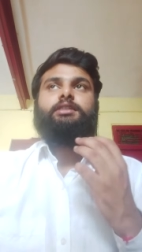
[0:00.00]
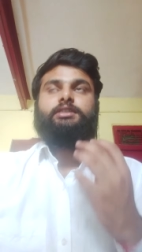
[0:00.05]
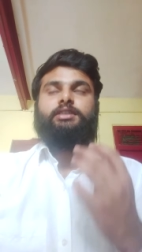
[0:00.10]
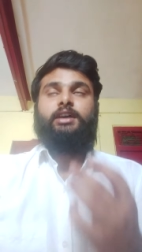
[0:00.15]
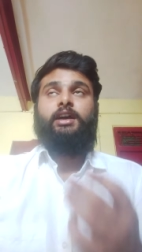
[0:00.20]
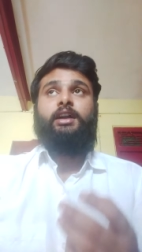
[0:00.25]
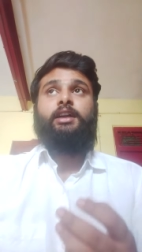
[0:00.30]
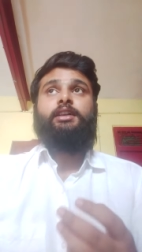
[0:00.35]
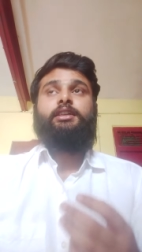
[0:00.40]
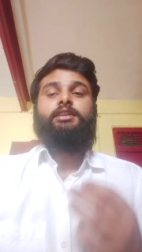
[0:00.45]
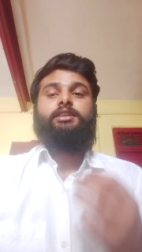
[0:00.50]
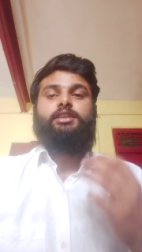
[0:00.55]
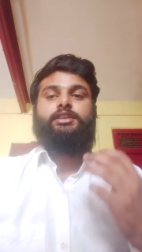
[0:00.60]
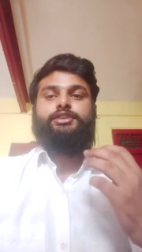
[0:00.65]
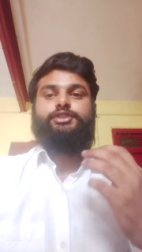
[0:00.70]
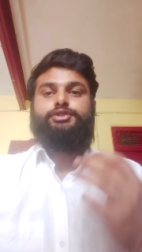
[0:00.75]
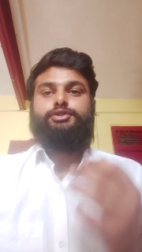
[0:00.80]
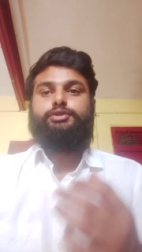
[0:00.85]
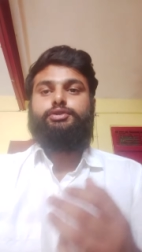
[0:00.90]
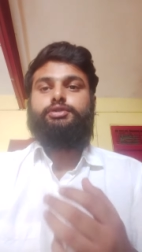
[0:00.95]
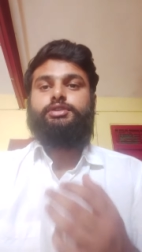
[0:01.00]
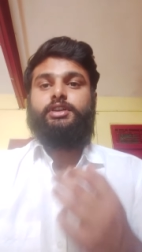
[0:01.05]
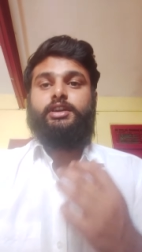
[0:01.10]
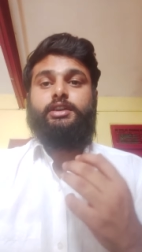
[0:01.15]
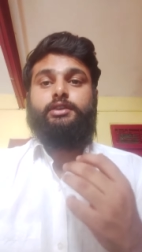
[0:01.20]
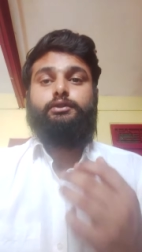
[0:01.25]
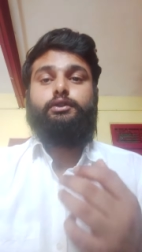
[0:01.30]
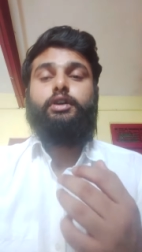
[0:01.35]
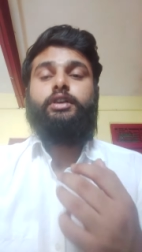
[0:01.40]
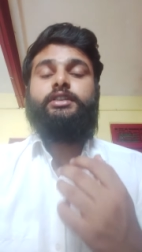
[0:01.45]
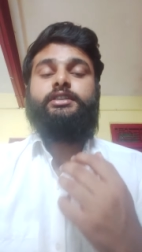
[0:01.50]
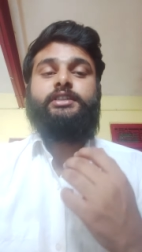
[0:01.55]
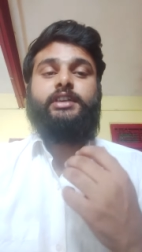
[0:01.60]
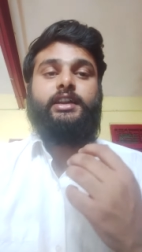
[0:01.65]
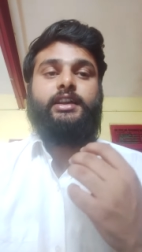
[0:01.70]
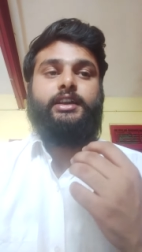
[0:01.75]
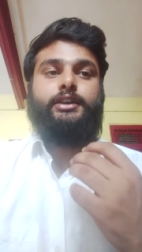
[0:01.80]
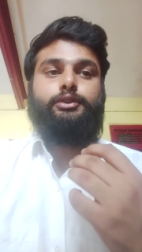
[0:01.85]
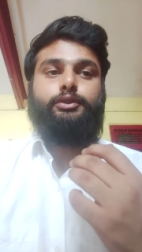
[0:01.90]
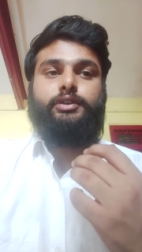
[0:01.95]
Third, issues involve
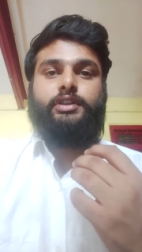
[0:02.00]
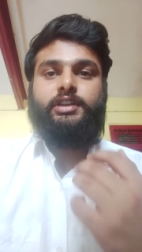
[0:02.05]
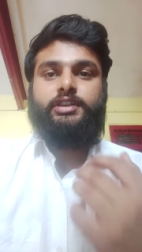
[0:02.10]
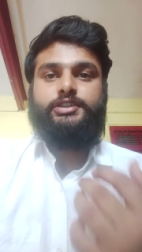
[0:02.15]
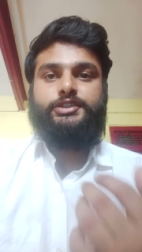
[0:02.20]
territorial